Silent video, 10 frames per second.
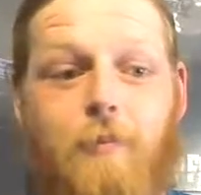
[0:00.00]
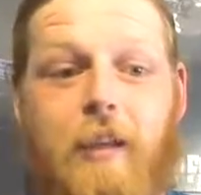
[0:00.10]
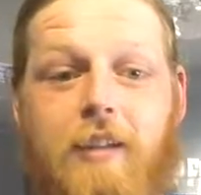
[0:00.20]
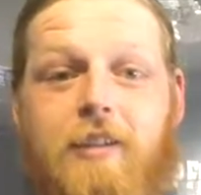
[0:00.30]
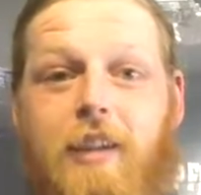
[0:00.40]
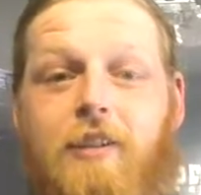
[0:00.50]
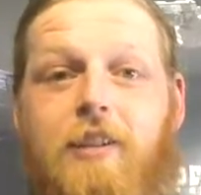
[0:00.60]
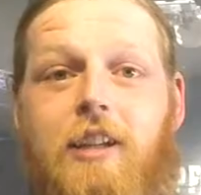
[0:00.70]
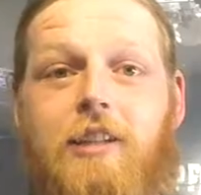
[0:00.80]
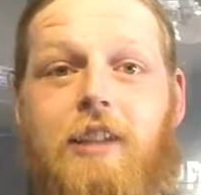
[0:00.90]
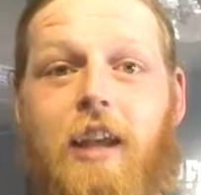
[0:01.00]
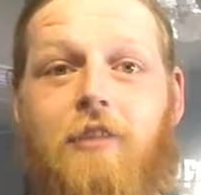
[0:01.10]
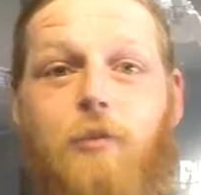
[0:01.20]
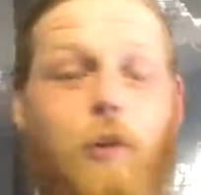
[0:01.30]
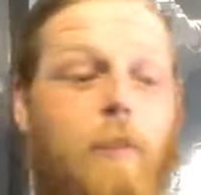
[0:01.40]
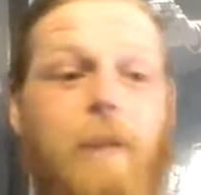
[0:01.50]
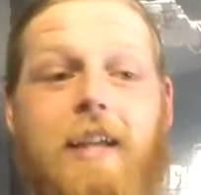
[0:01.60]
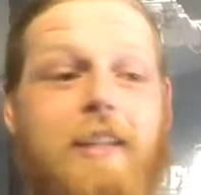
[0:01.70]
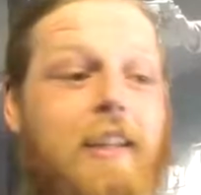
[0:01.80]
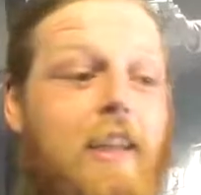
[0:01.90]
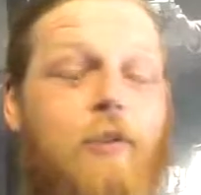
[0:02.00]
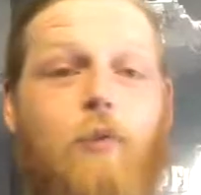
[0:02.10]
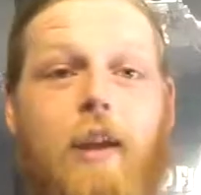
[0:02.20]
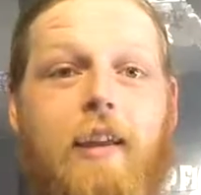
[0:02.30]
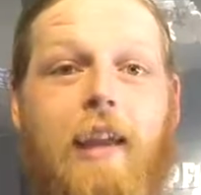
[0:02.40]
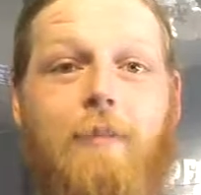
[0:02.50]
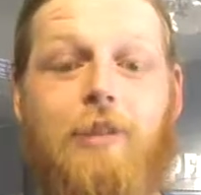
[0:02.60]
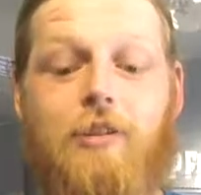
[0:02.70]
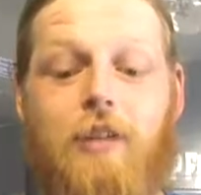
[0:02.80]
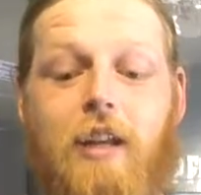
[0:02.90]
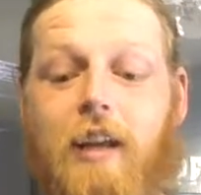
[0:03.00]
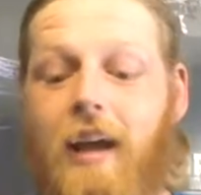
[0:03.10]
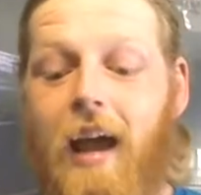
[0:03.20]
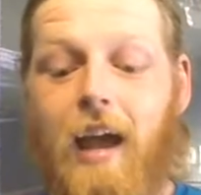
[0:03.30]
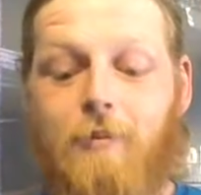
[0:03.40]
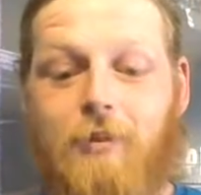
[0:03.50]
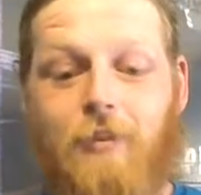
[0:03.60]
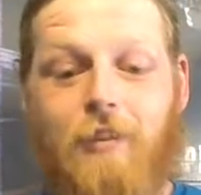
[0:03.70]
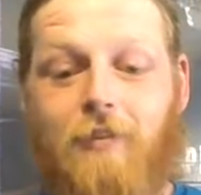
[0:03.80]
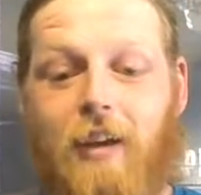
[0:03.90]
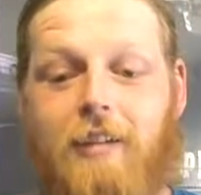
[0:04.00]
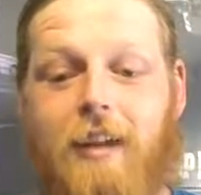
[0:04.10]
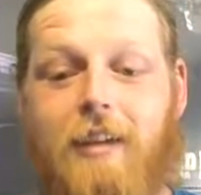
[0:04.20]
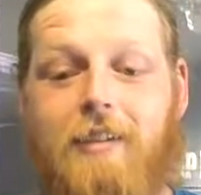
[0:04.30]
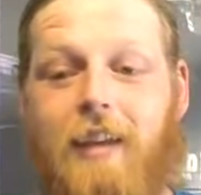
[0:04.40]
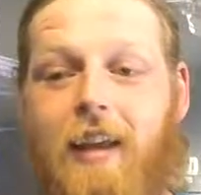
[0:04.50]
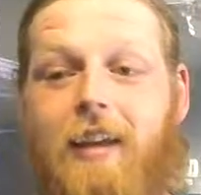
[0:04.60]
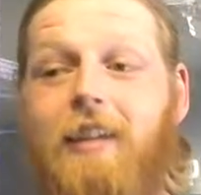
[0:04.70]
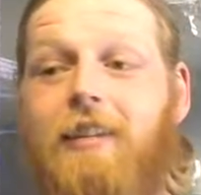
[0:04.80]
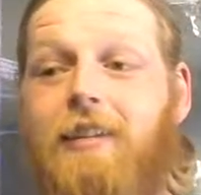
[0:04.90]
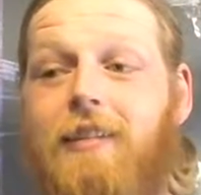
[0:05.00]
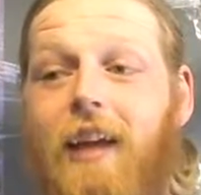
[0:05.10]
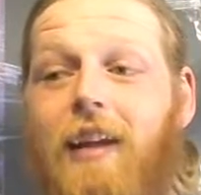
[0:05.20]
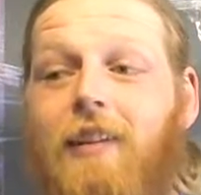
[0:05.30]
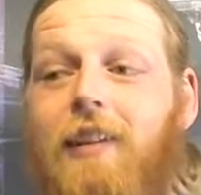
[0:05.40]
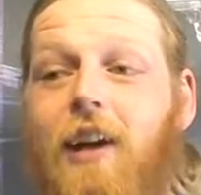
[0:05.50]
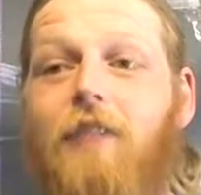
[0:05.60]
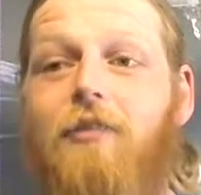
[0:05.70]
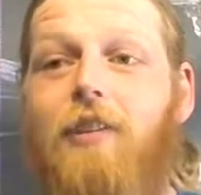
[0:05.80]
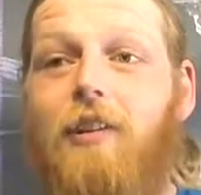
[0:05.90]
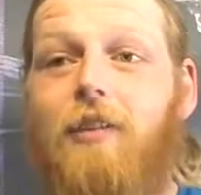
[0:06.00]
because their scenes together were amazing. They have great chemistry, absolutely fantastic, and I loved